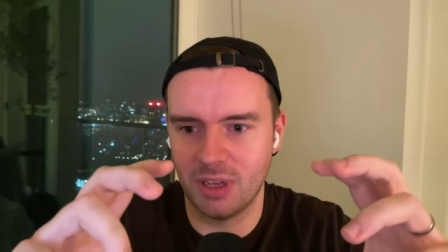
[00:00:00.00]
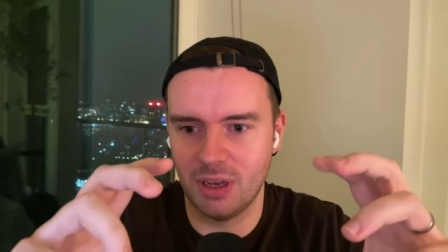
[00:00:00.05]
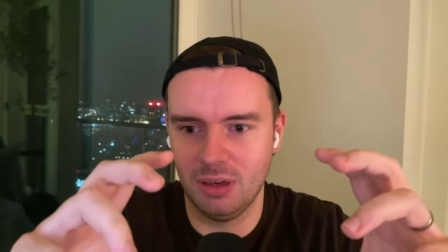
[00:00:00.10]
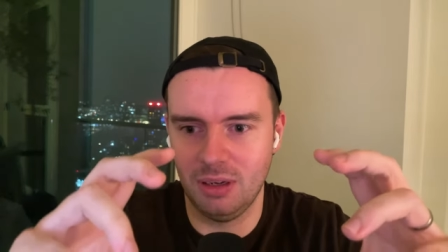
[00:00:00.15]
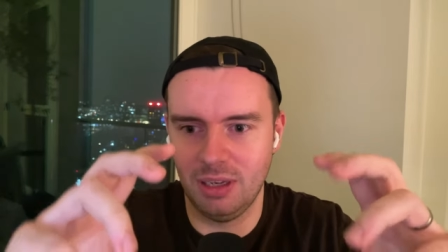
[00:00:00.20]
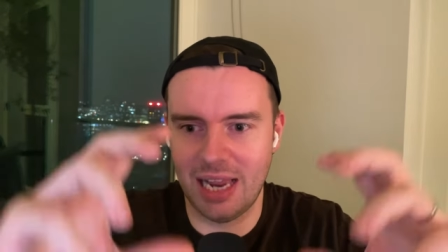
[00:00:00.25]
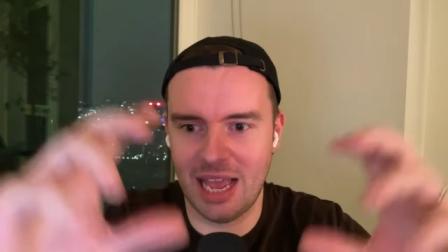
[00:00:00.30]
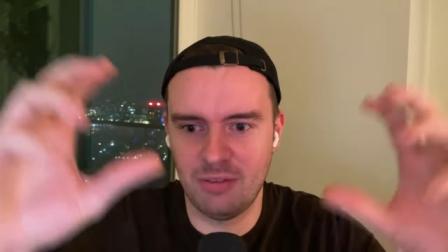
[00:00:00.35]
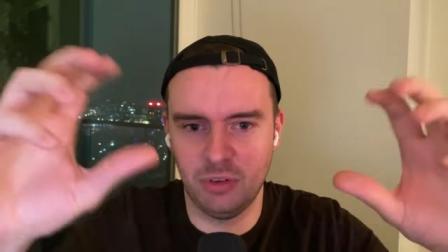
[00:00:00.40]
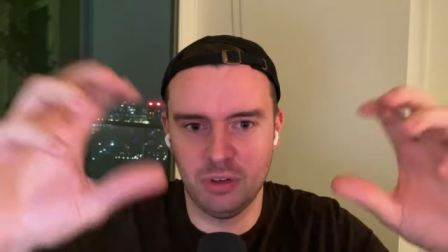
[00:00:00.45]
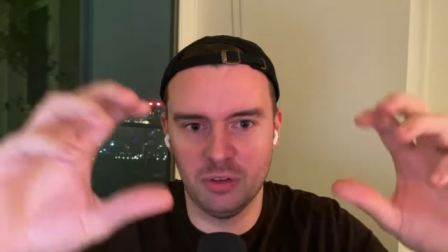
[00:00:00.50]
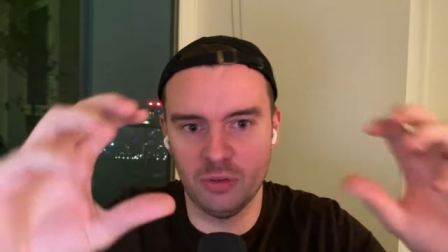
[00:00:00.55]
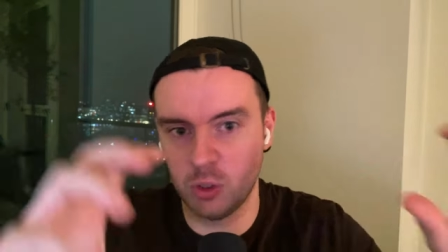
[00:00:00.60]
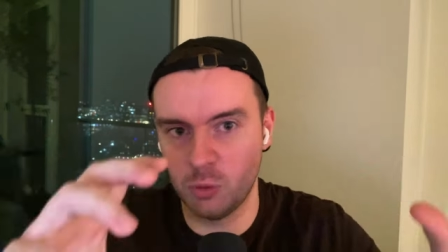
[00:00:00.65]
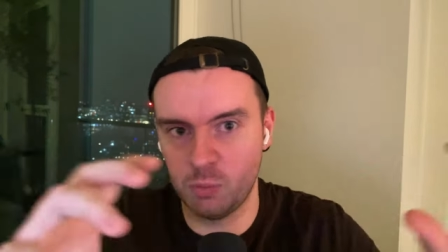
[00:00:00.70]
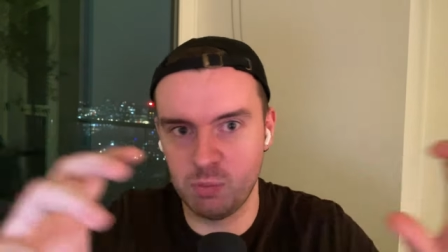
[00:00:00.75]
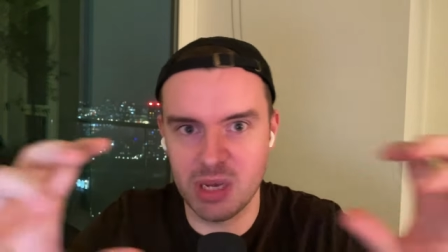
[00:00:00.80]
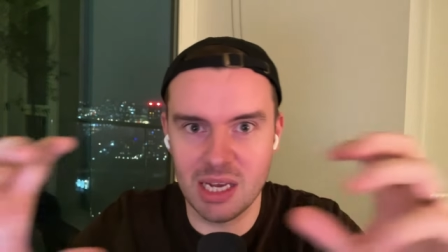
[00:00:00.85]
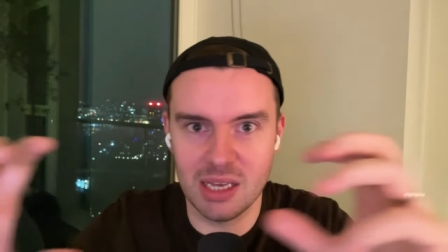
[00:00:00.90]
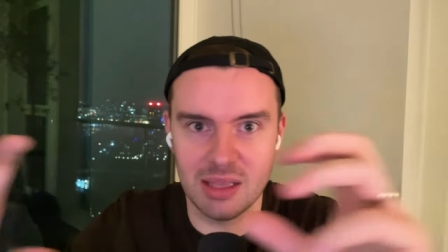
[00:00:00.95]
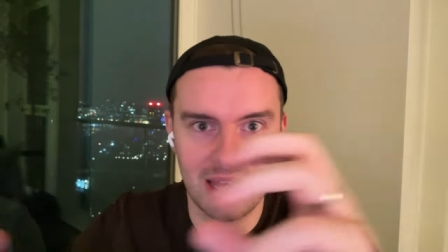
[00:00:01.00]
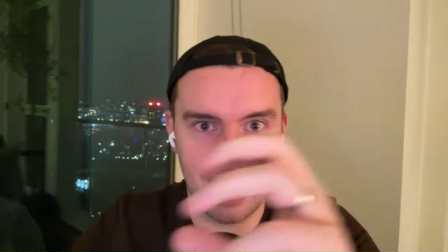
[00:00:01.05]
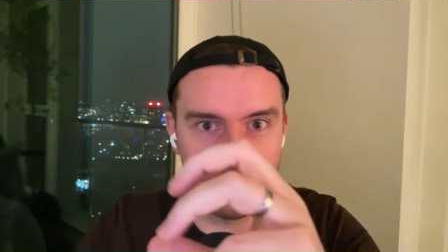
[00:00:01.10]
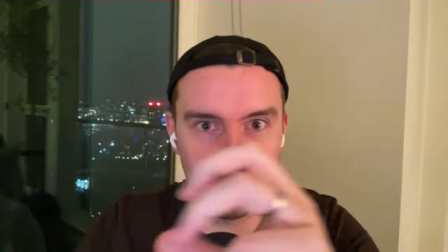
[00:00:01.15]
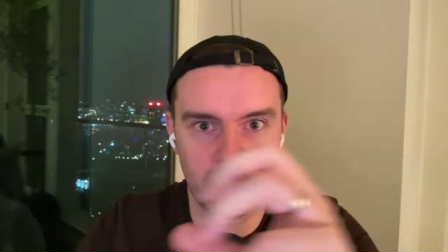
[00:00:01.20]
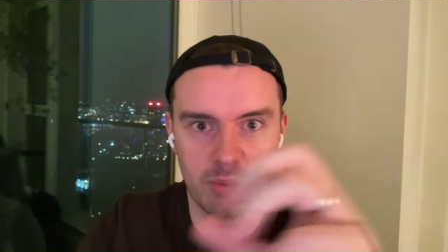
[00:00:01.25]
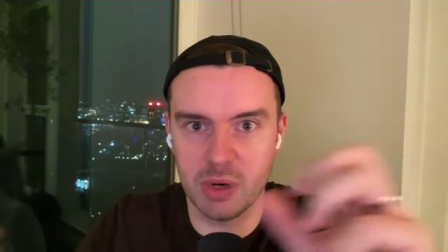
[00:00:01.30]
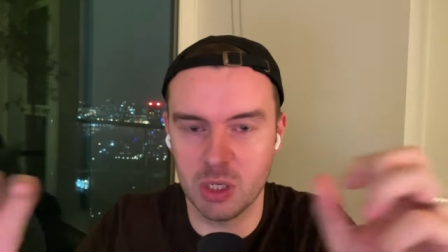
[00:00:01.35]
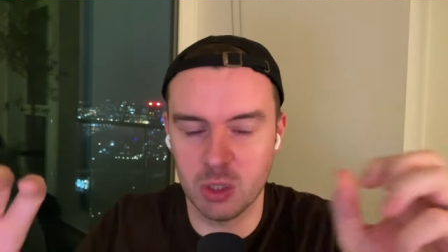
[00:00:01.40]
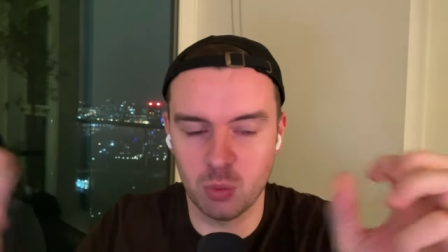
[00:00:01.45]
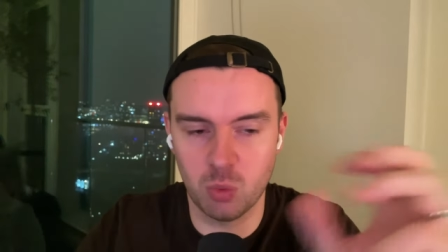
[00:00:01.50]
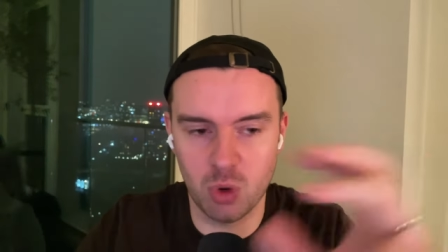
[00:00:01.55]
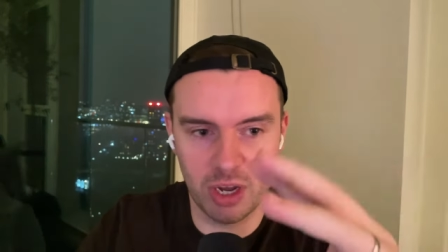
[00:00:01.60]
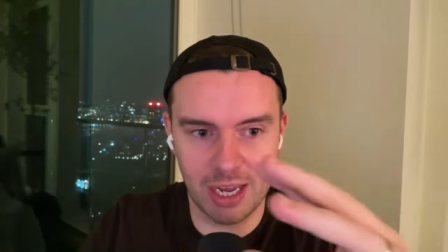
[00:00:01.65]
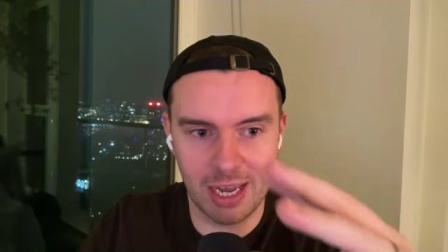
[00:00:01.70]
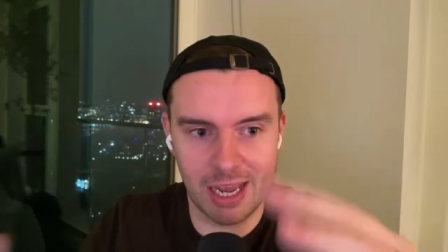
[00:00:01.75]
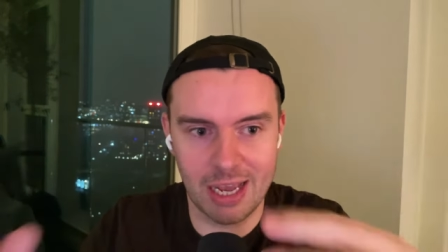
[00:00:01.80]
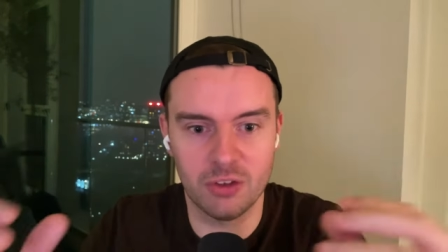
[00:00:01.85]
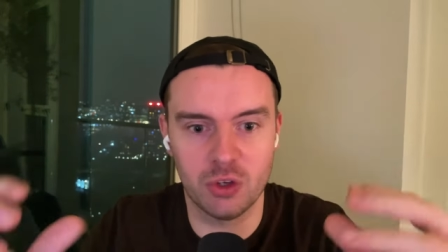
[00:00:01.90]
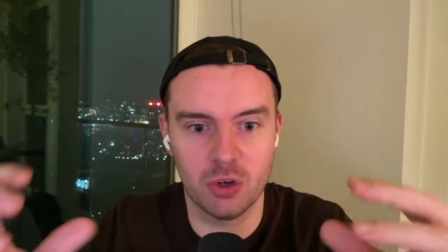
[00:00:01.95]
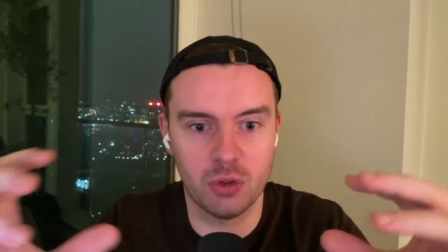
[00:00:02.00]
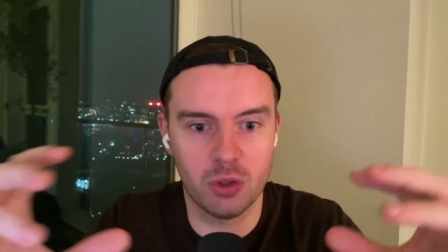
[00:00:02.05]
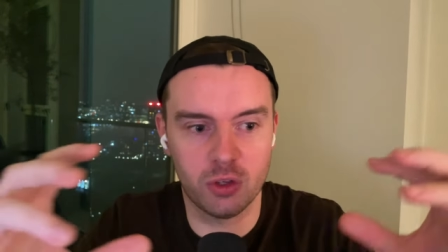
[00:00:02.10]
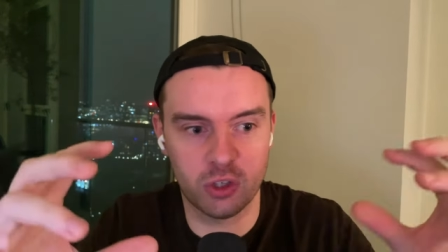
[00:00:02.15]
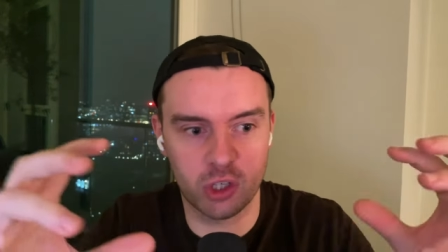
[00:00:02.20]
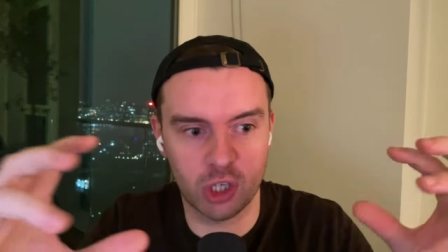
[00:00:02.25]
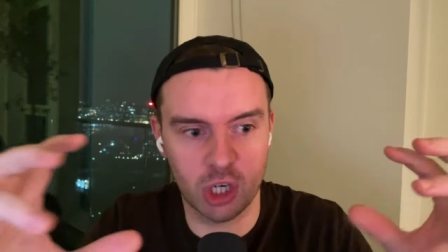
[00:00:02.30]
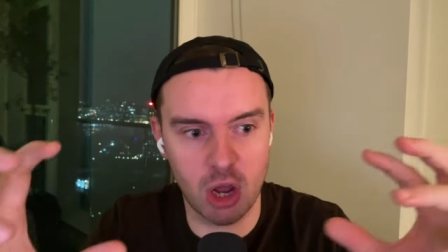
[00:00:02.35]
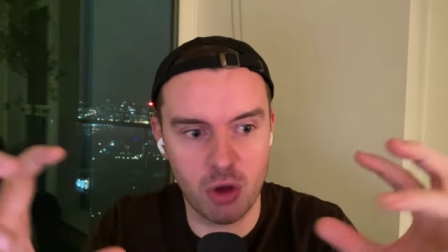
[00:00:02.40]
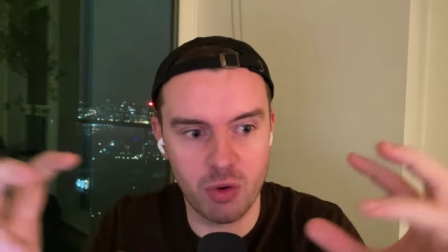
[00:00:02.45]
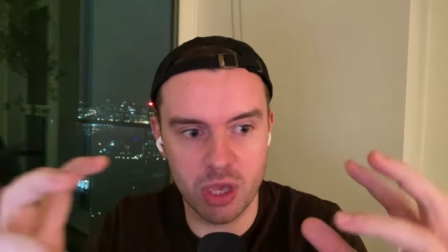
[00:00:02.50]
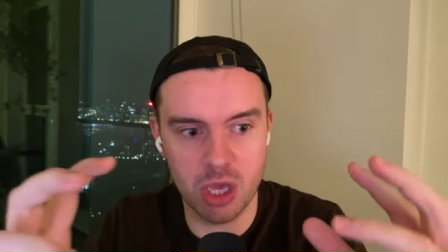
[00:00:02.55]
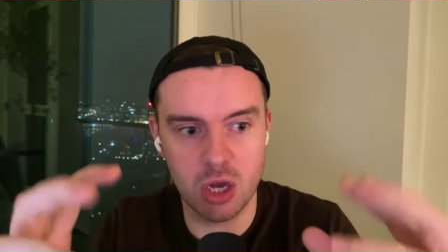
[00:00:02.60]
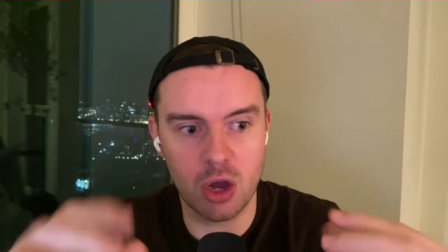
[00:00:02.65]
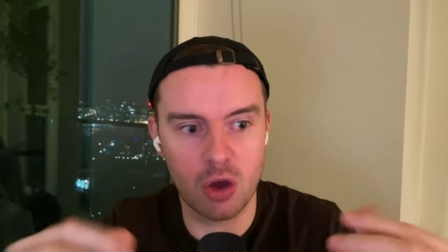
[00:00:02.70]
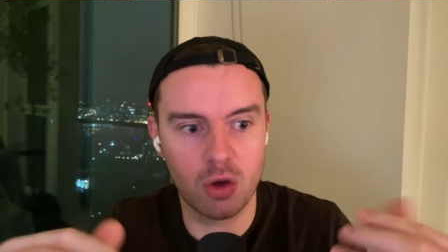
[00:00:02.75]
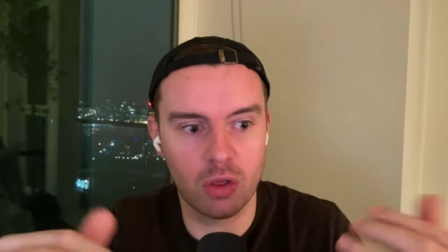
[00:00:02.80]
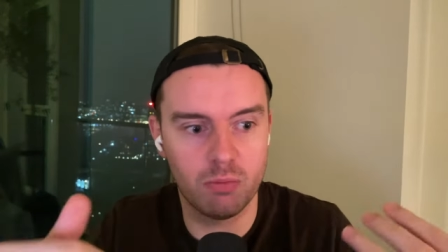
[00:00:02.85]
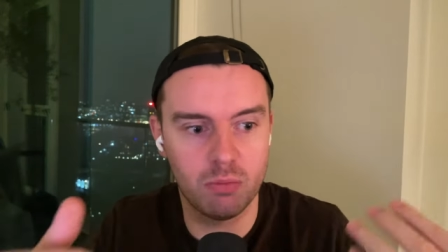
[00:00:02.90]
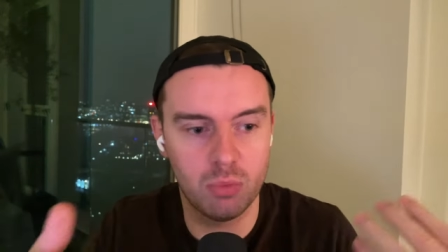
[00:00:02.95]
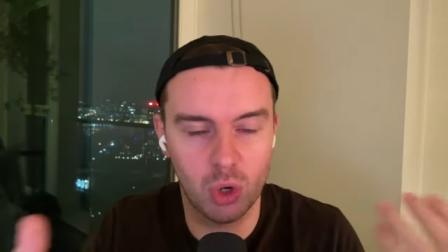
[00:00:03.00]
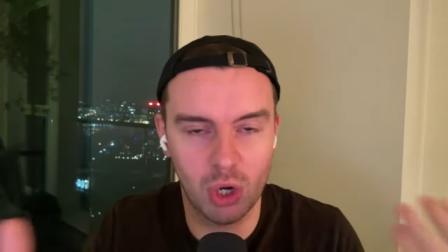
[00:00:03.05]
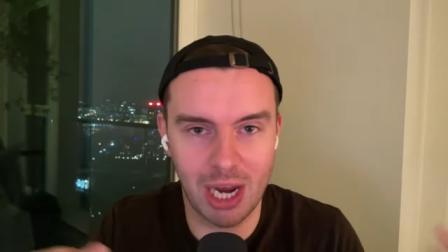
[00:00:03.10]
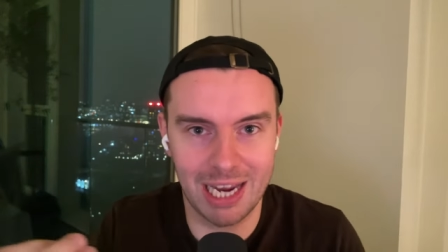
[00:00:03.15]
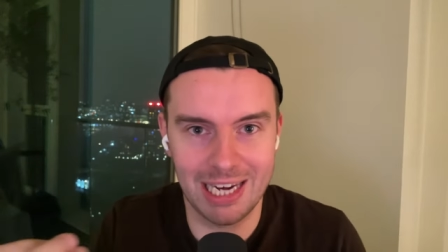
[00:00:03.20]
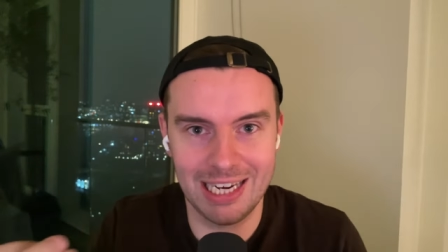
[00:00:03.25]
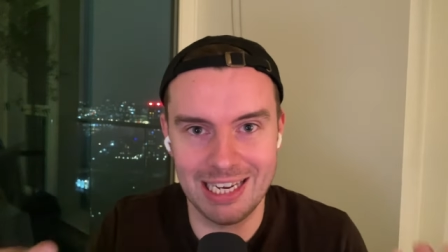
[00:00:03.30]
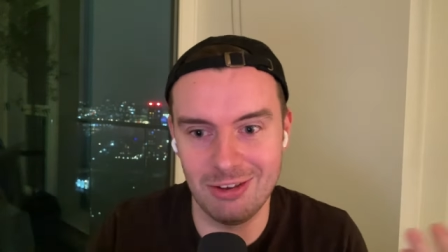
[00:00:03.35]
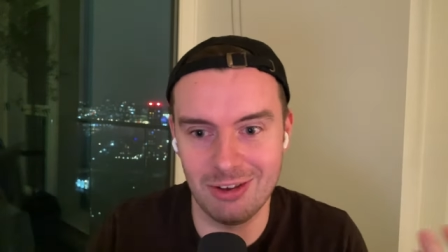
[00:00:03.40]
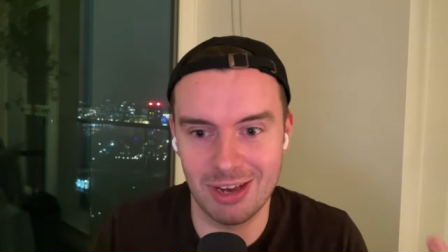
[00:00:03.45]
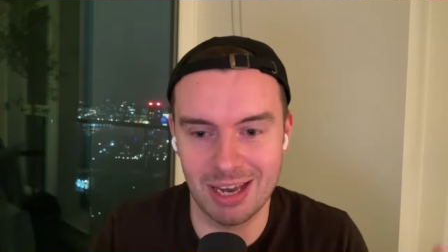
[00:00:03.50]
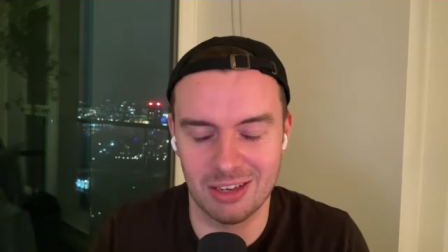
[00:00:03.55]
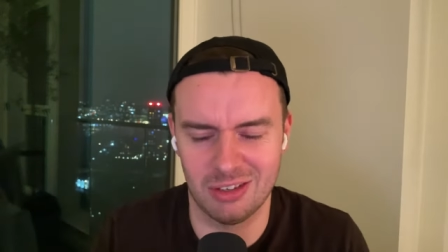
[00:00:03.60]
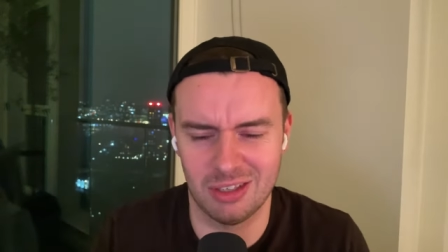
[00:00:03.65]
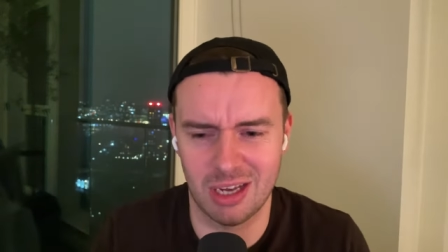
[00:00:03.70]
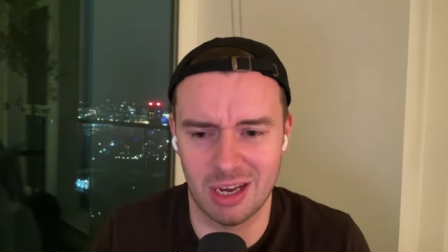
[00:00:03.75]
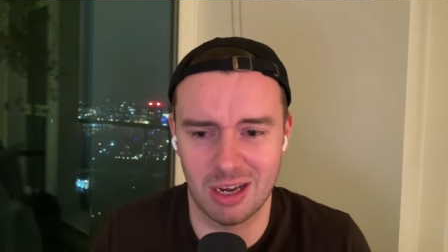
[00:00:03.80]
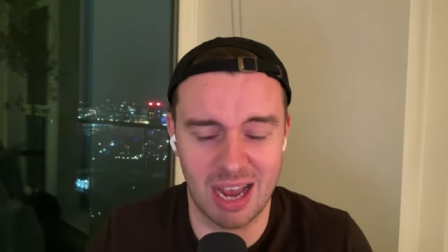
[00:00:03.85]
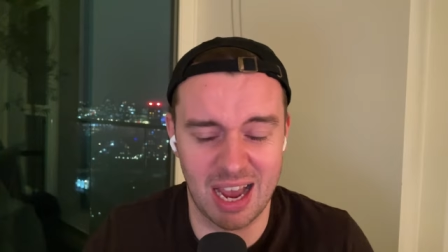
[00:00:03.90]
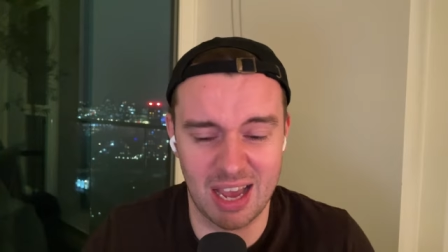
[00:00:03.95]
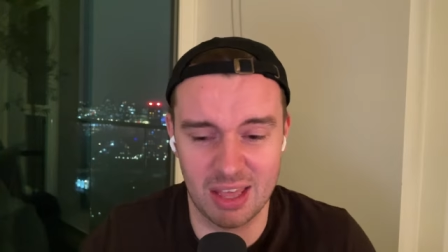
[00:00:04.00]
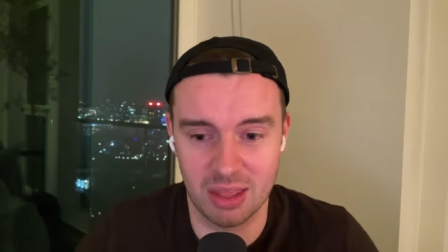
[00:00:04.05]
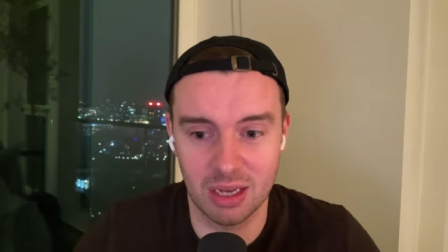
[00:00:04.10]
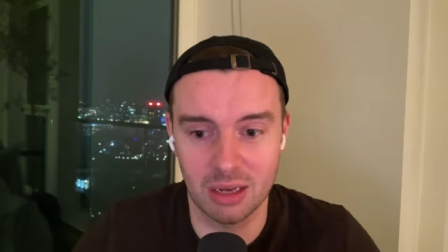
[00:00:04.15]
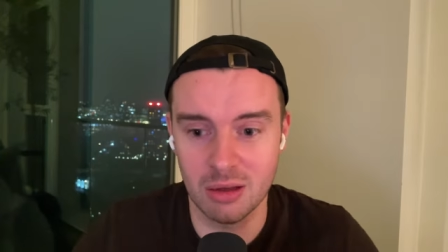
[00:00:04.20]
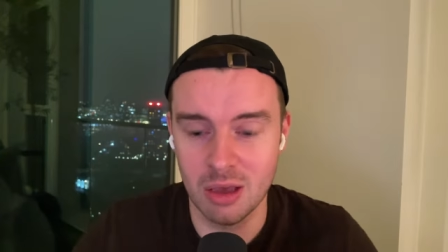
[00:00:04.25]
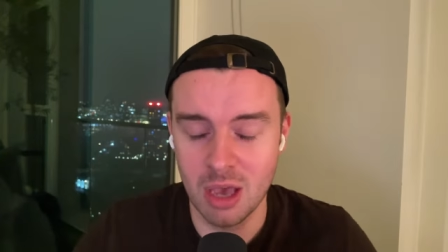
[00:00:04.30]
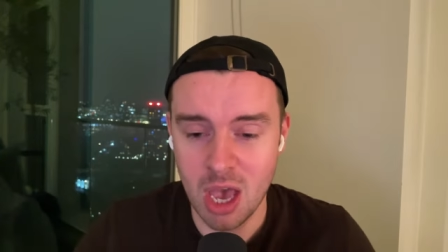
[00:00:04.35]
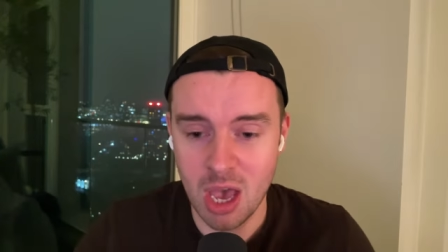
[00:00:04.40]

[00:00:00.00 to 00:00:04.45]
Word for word: level of speed that everybody's working at so the slower you go the more likely you get stuck i think